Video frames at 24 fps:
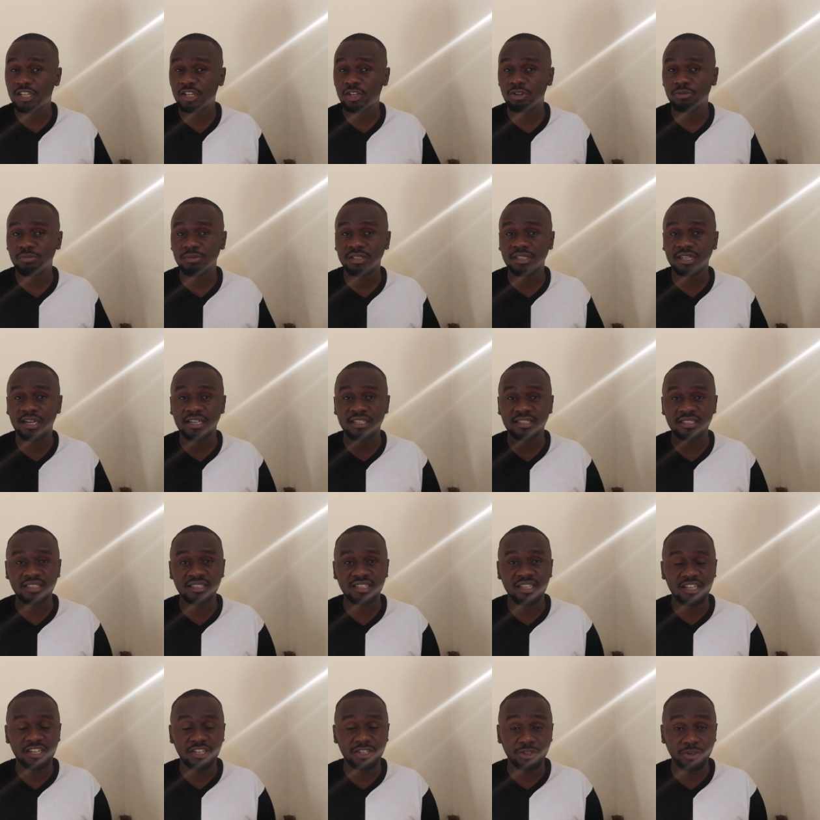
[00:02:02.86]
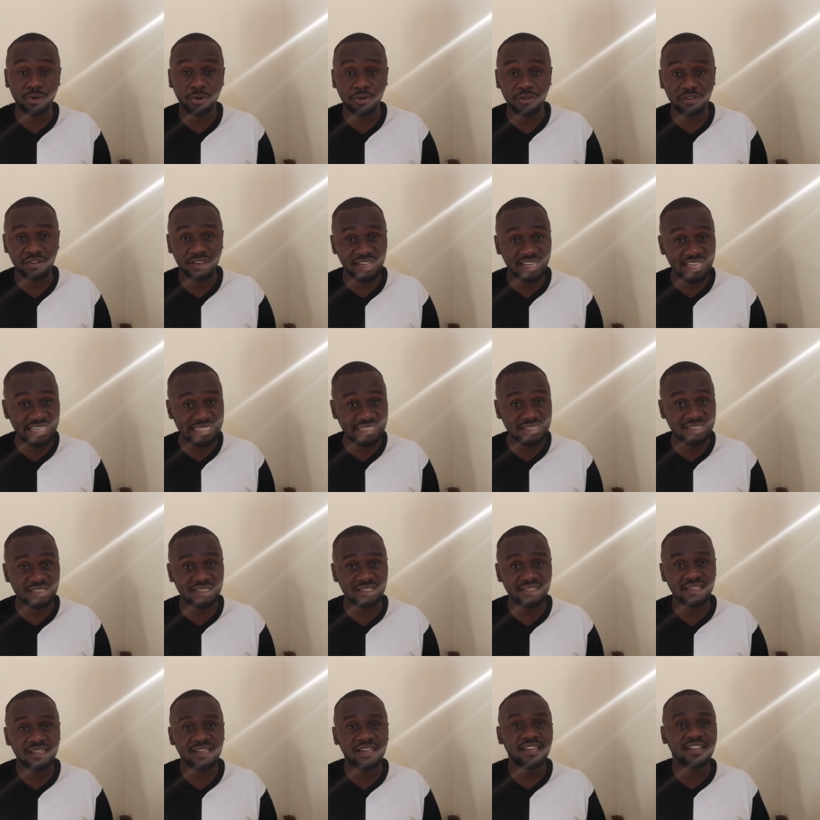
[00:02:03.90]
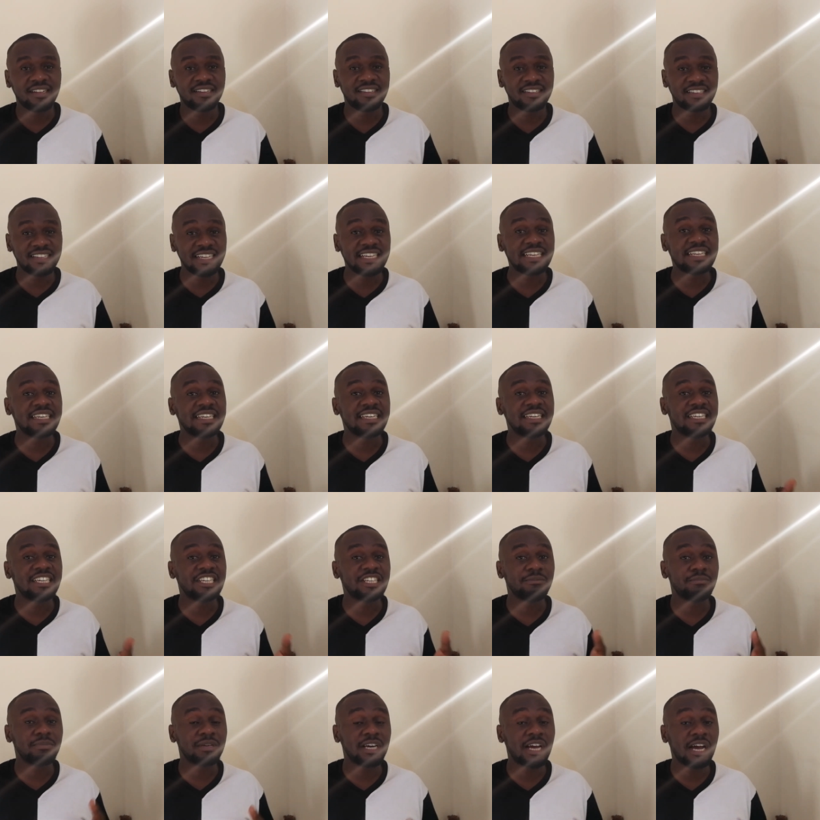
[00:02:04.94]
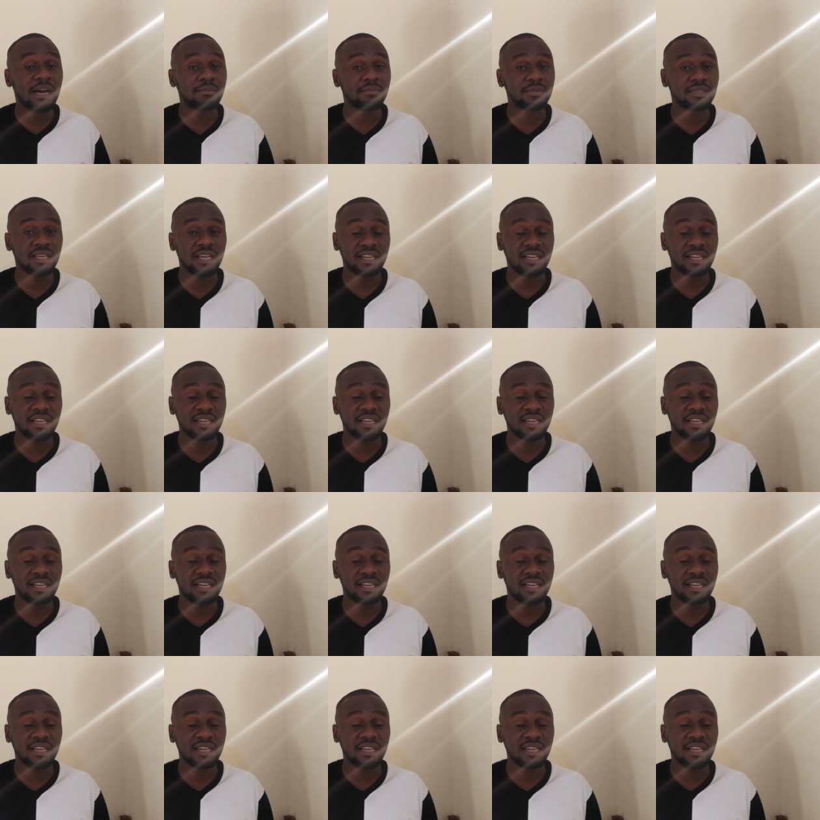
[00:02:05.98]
kilometers northeast, then it becomes